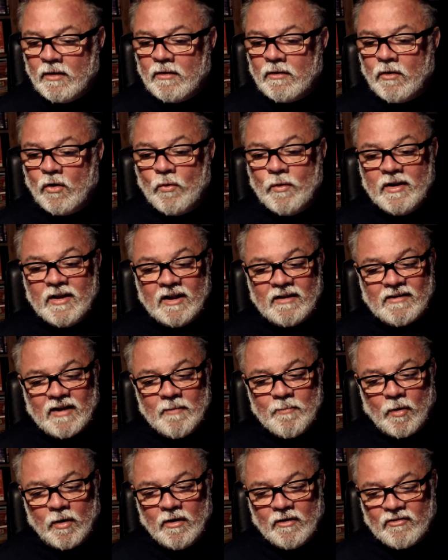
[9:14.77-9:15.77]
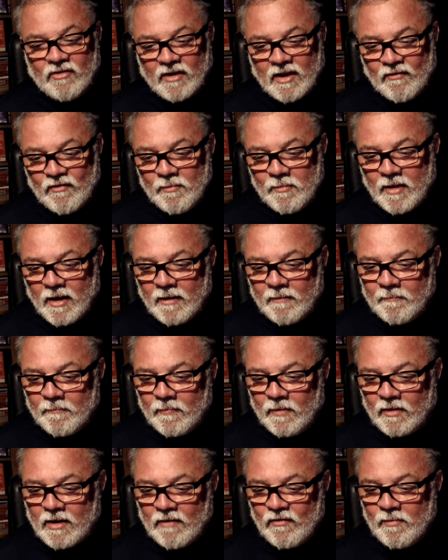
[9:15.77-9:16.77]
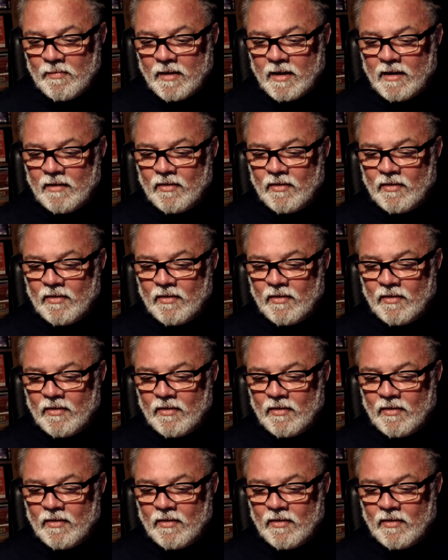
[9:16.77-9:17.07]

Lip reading: Oh, we did say bollocks. I'll give him that.